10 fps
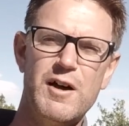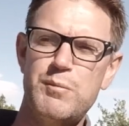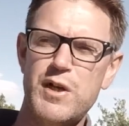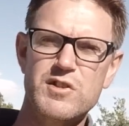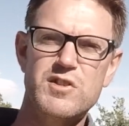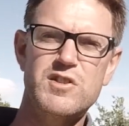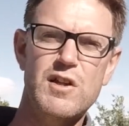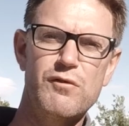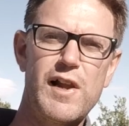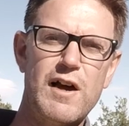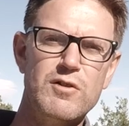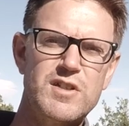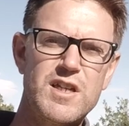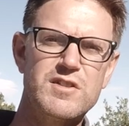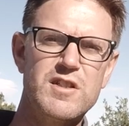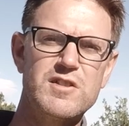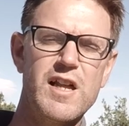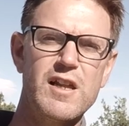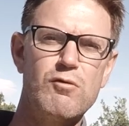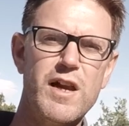because the sunflower season is
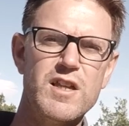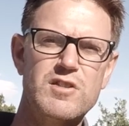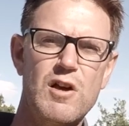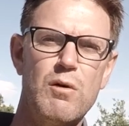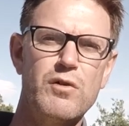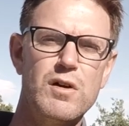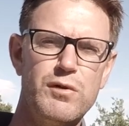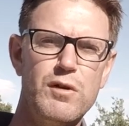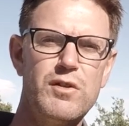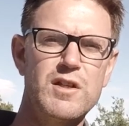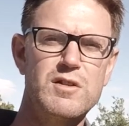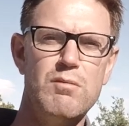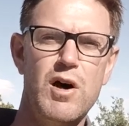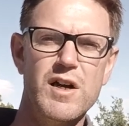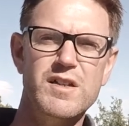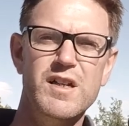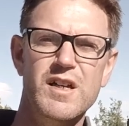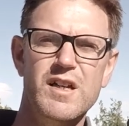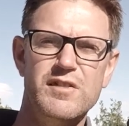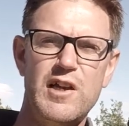getting ready, so I've got a few things in mind
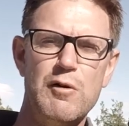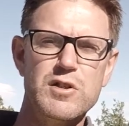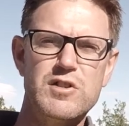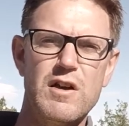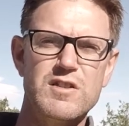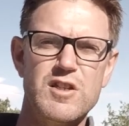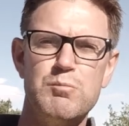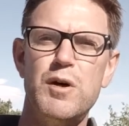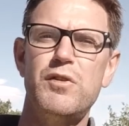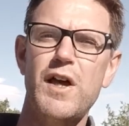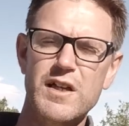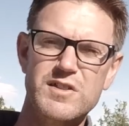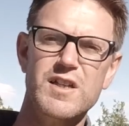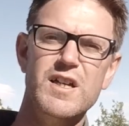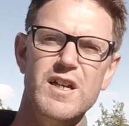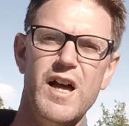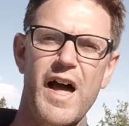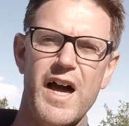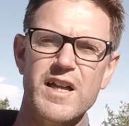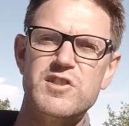that I'll be showing to you. But thanks,
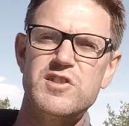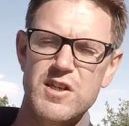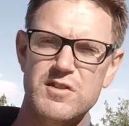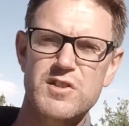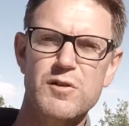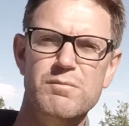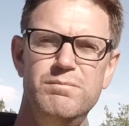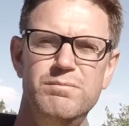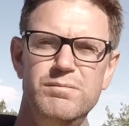and see you soon.